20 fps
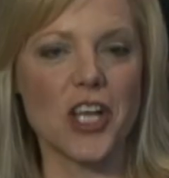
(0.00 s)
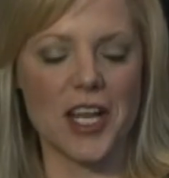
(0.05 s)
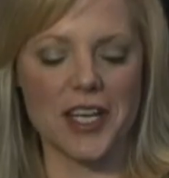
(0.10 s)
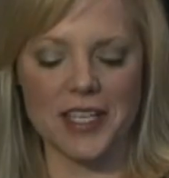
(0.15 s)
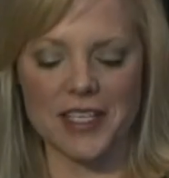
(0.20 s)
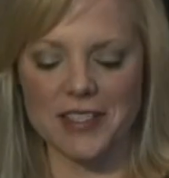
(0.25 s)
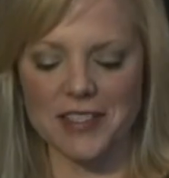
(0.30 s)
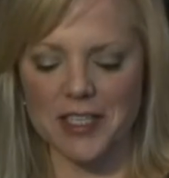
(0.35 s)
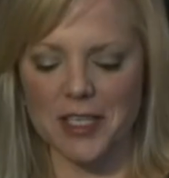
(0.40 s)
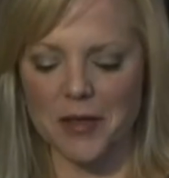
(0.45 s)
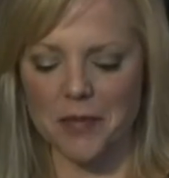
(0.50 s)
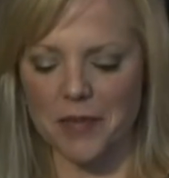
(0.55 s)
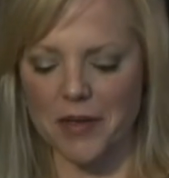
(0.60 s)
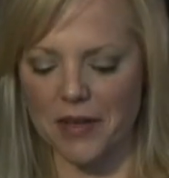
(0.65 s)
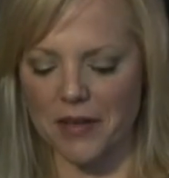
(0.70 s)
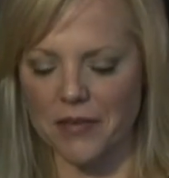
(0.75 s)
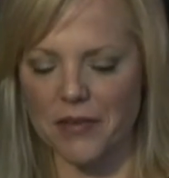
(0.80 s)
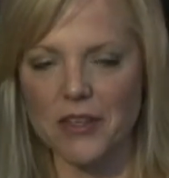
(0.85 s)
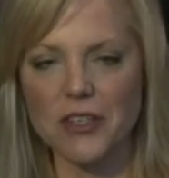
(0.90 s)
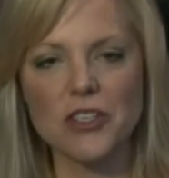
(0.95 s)
Jenny's
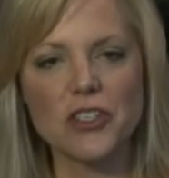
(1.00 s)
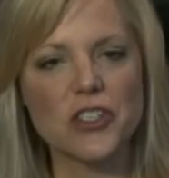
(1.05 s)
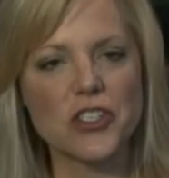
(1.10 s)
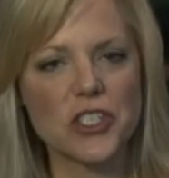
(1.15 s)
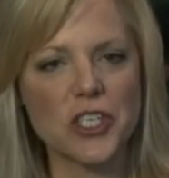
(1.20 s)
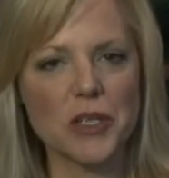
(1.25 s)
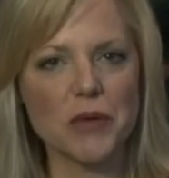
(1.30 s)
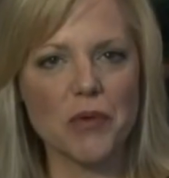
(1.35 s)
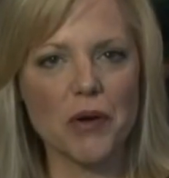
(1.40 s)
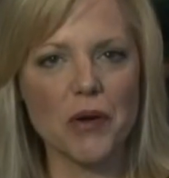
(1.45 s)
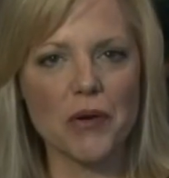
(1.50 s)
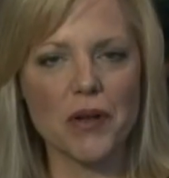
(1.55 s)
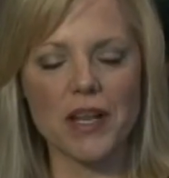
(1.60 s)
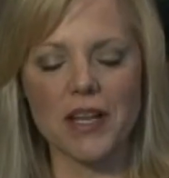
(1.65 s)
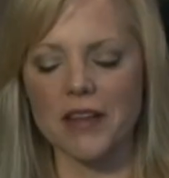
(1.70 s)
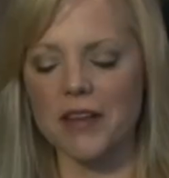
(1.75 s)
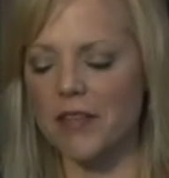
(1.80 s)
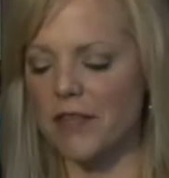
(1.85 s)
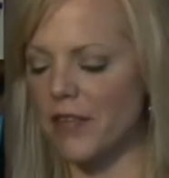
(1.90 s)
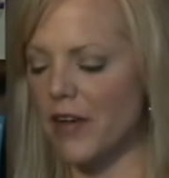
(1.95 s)
email. She wrote
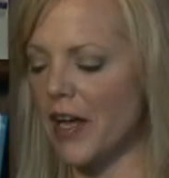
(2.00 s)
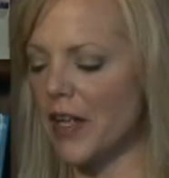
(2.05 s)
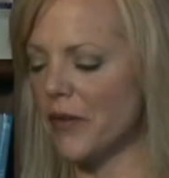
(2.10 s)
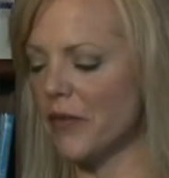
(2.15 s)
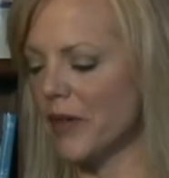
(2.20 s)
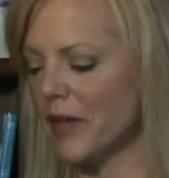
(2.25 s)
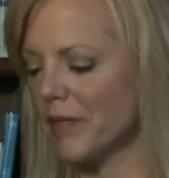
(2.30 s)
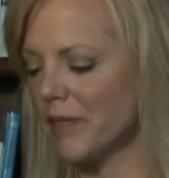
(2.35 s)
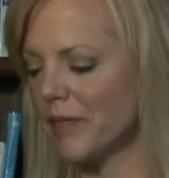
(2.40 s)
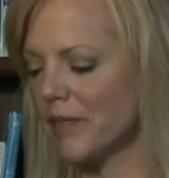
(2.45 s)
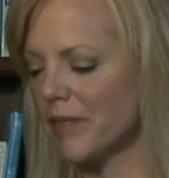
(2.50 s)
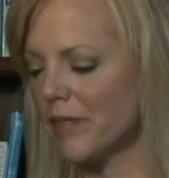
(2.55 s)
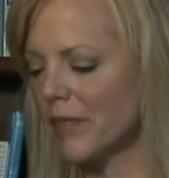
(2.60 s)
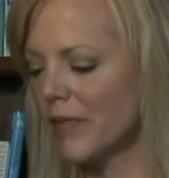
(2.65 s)
in the following.